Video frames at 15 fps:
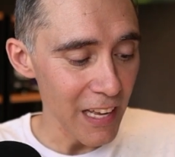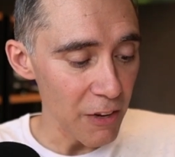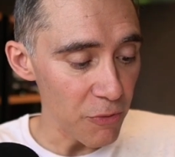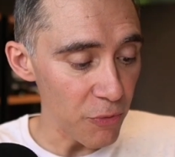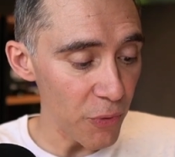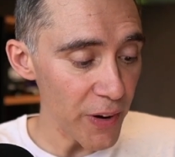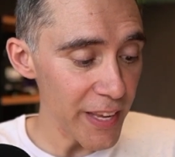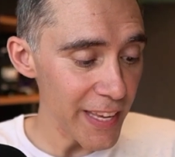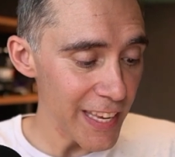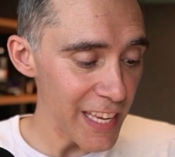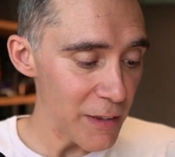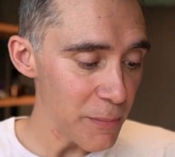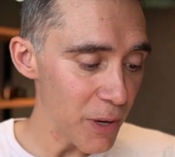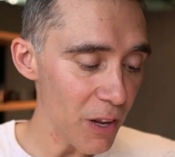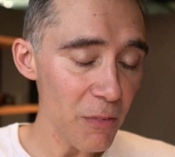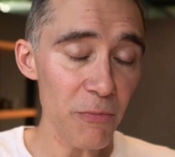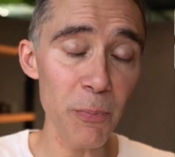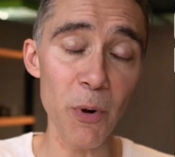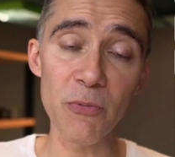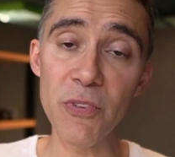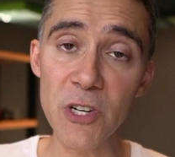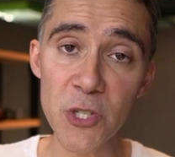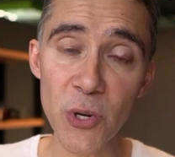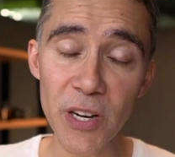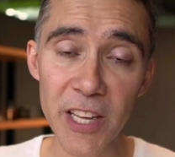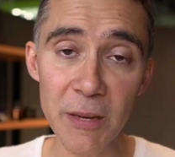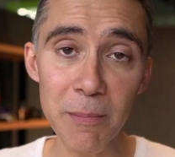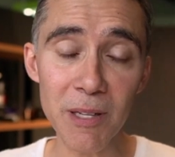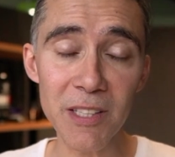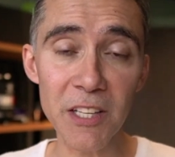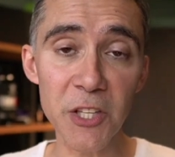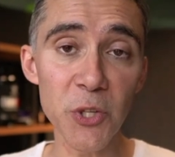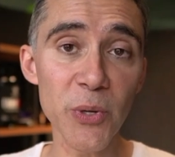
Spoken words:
free email, professional email that you